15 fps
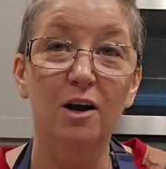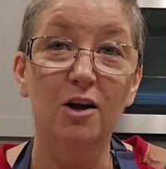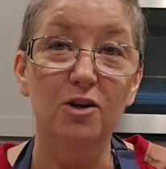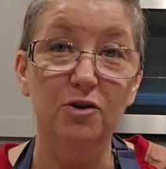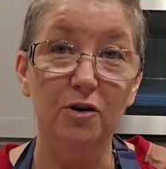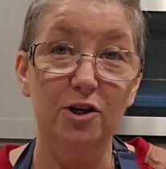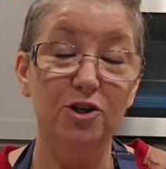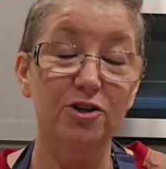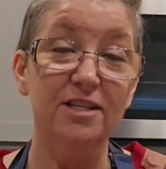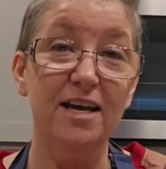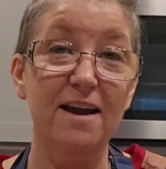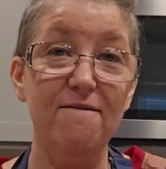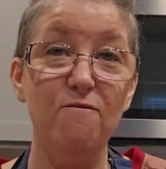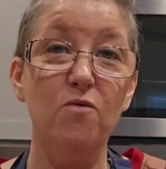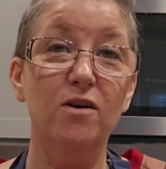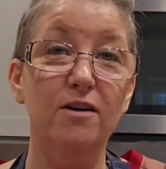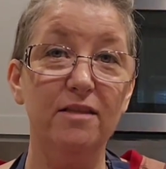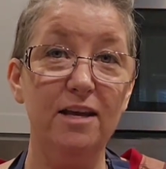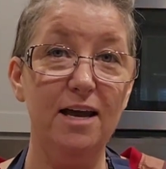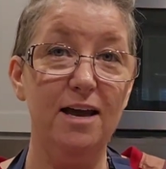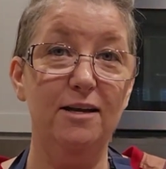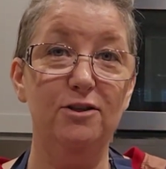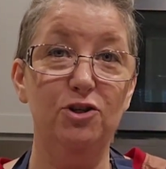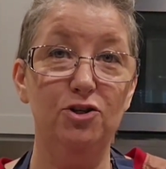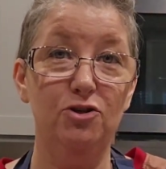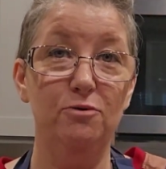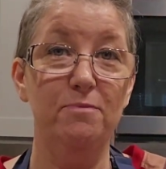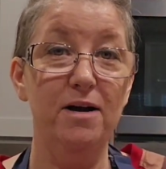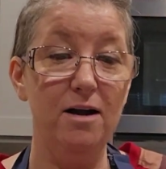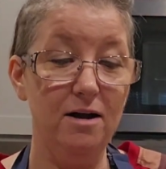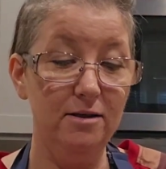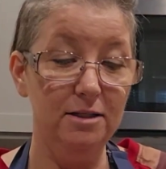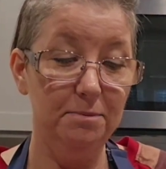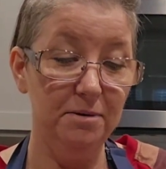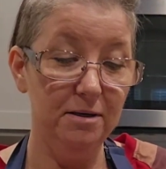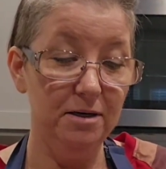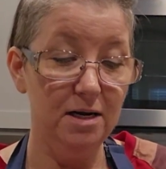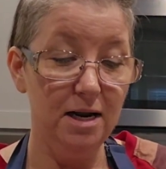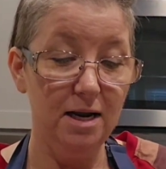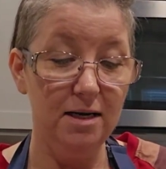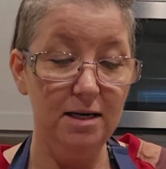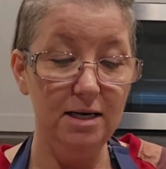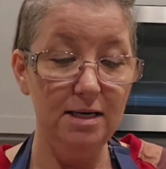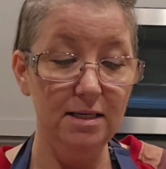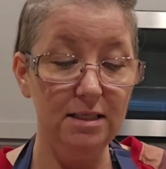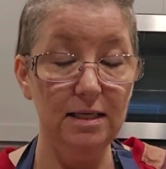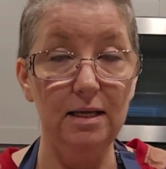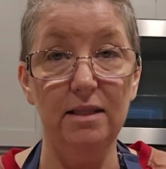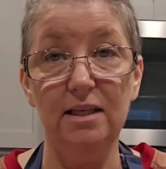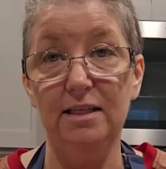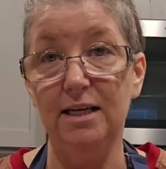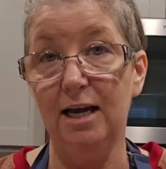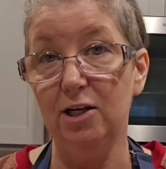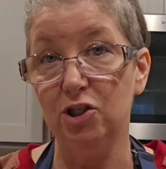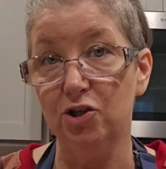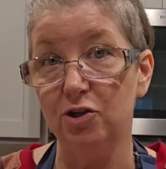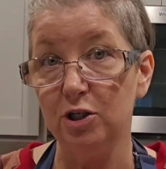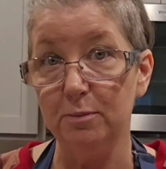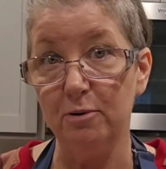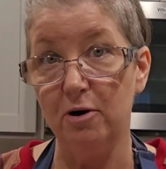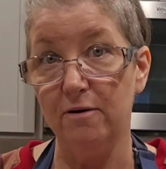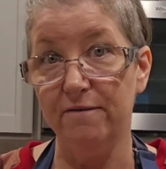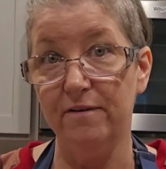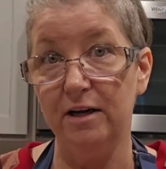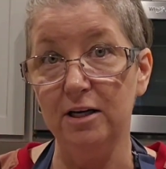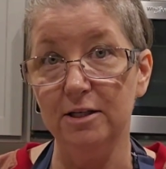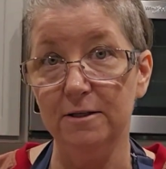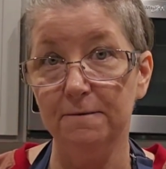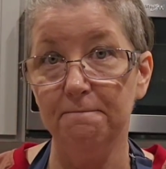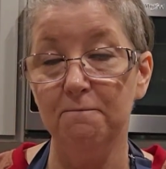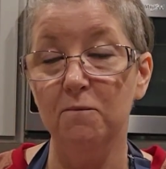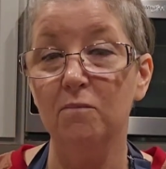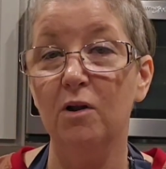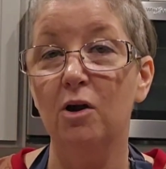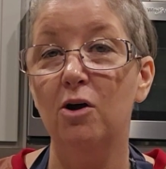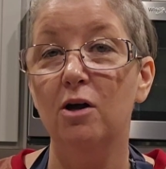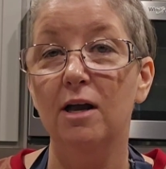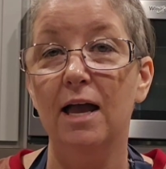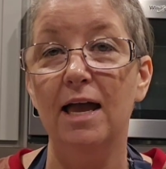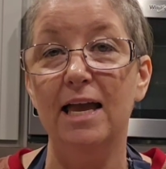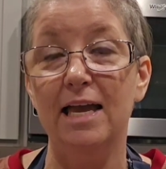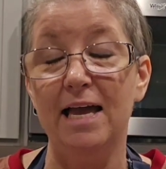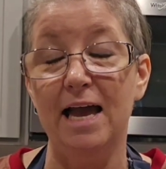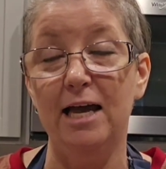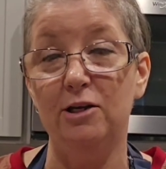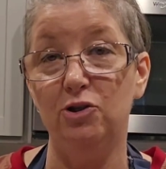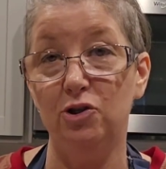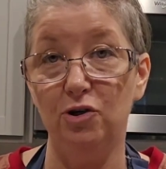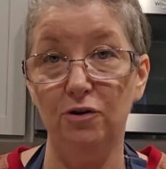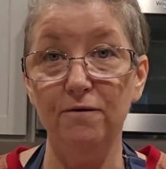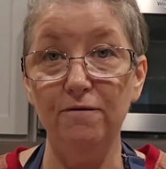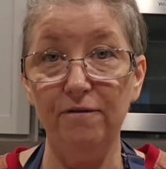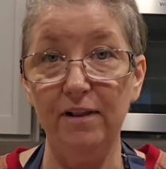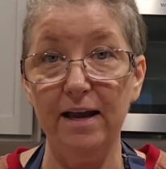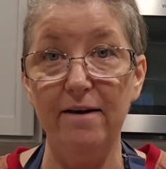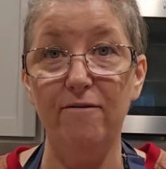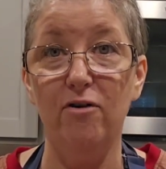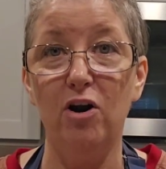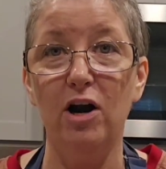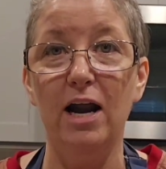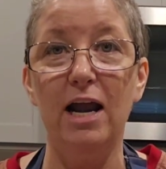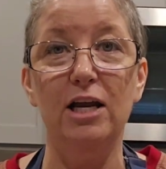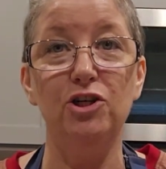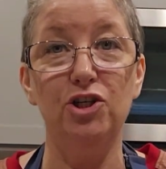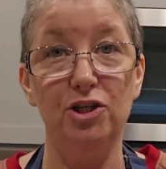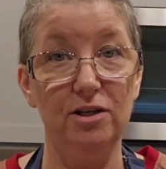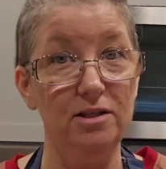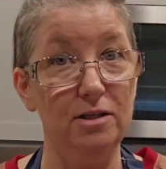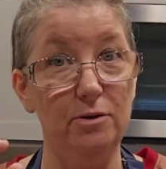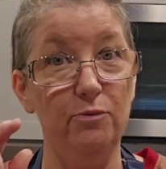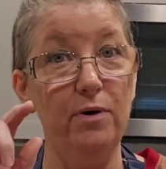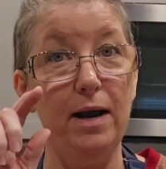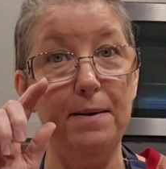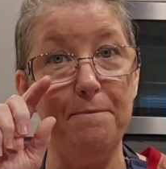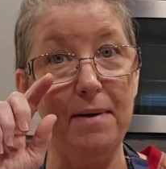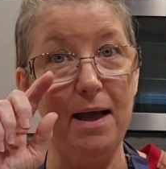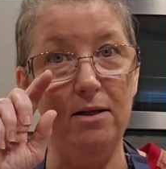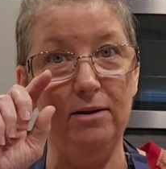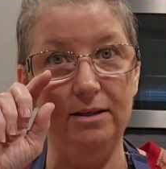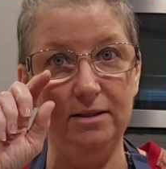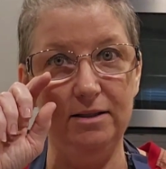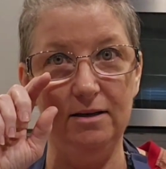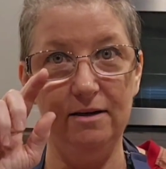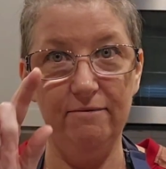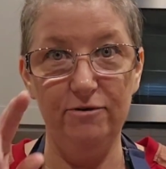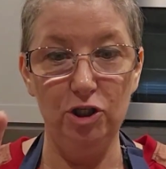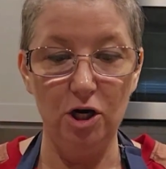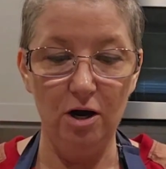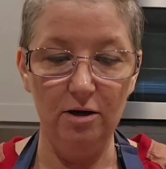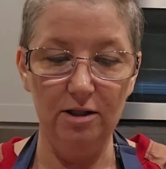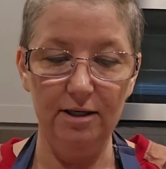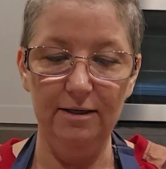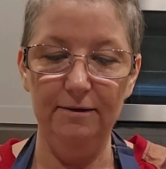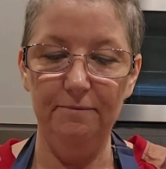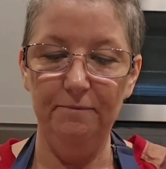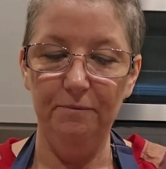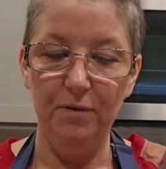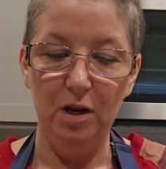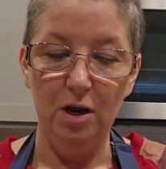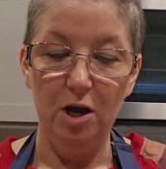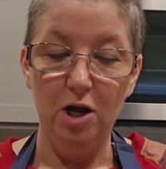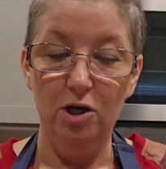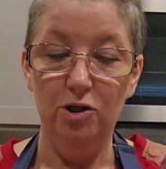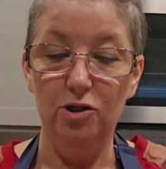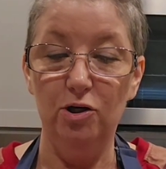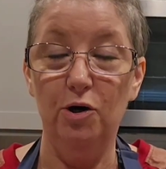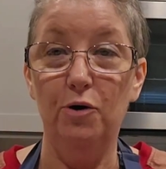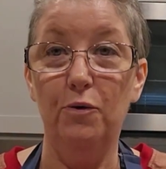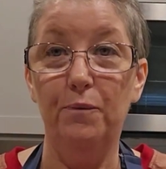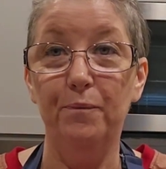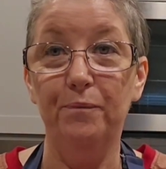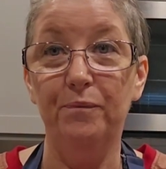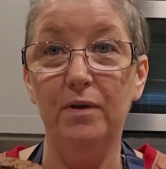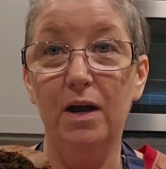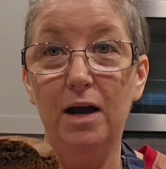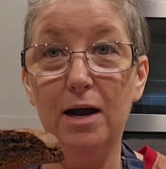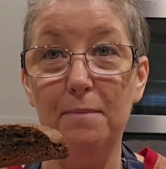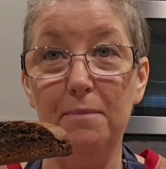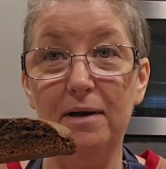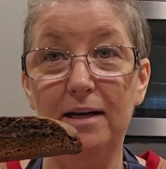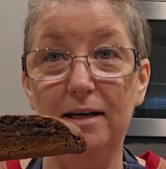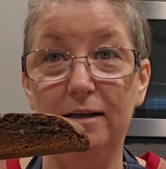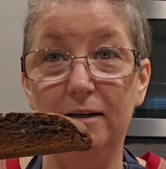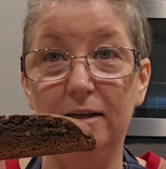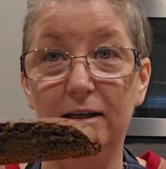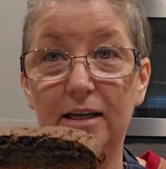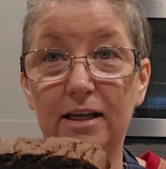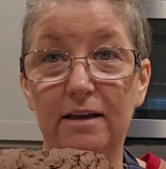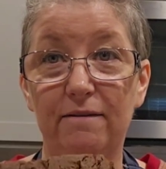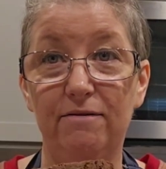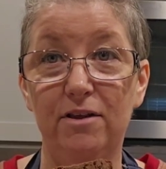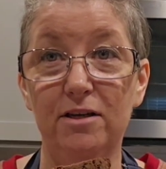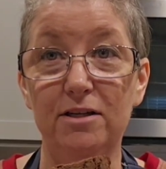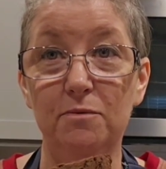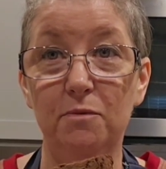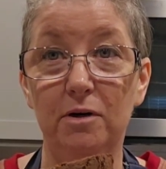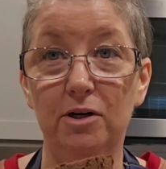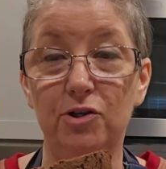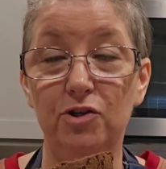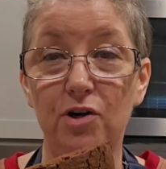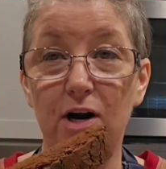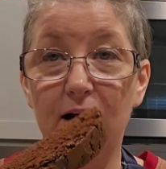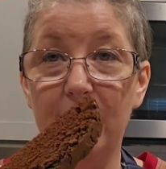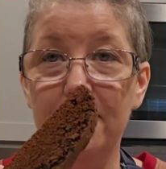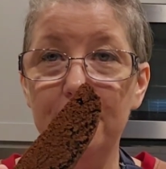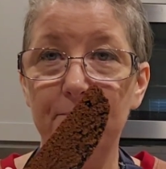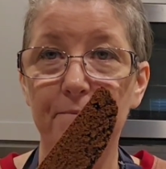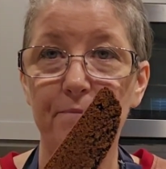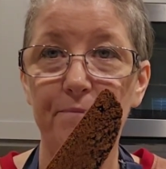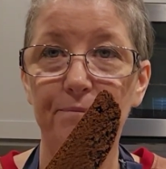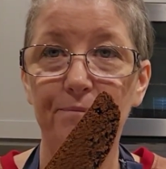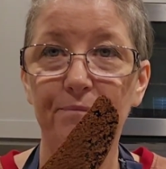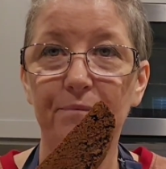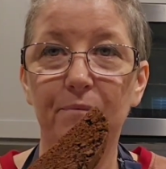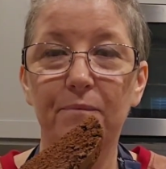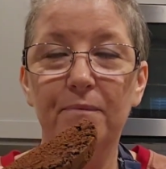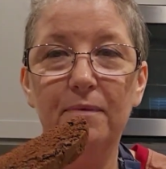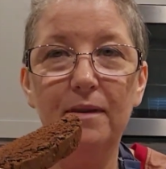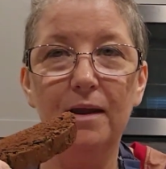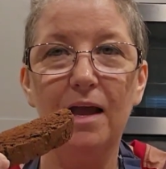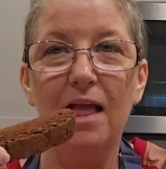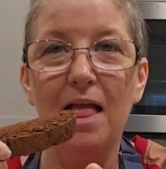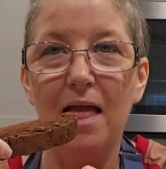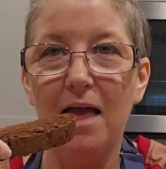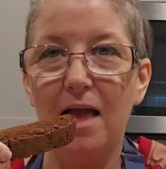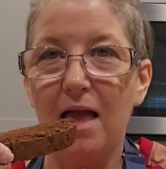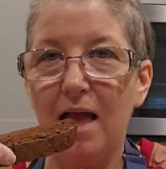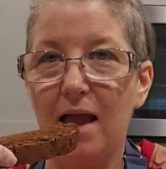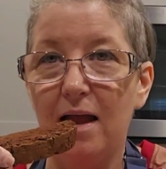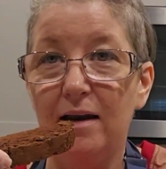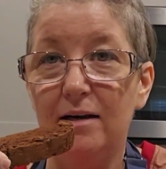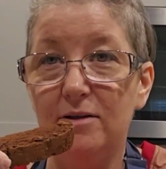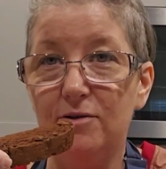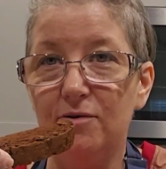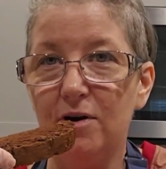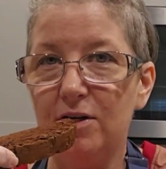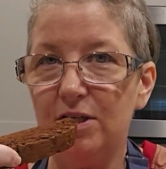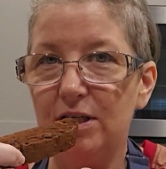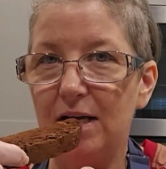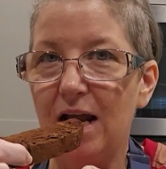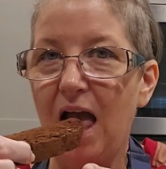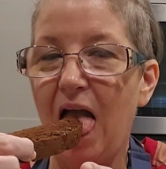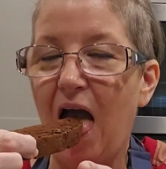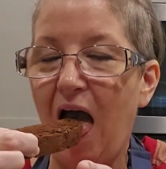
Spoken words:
So I just gave one of the ends to my husband, and he said the texture is perfect. It has good flavor and just the right balance of chocolate. So I'm going to give this one a try. And it's crunchy.